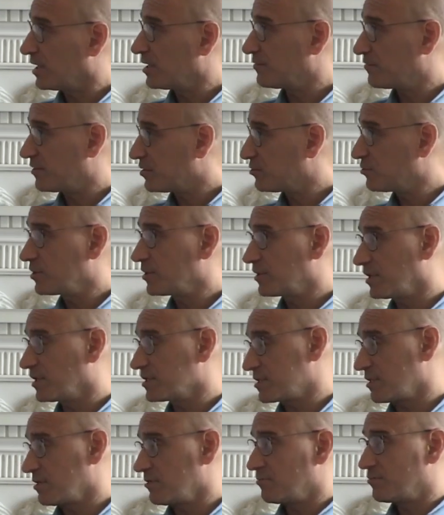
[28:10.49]
And if they're doing
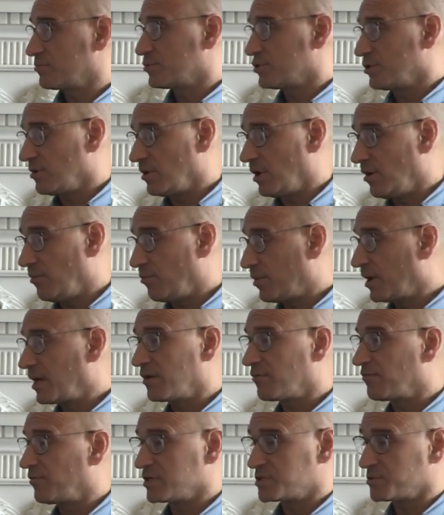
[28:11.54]
things that
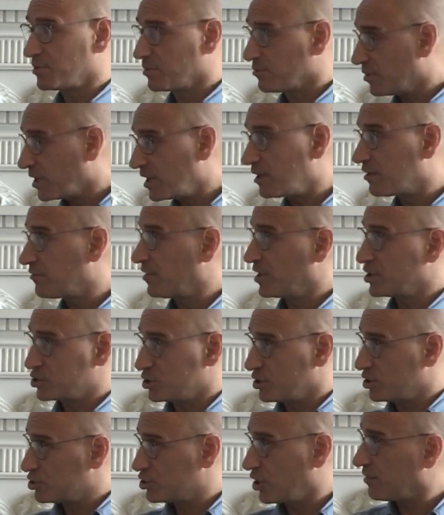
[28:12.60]
bring investment, bring
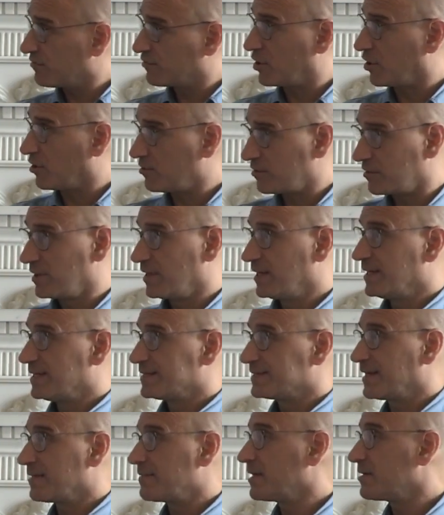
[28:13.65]
innovation, drive growth,
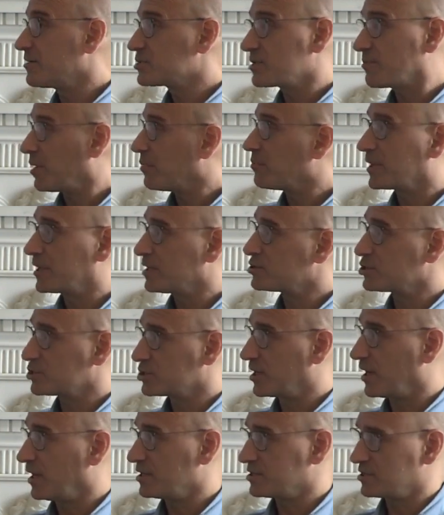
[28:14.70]
then there is a public
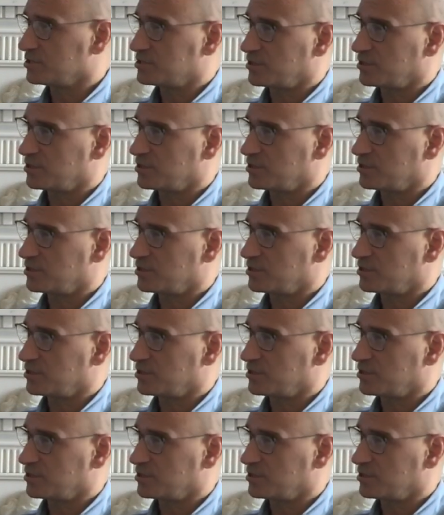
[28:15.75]
interest case.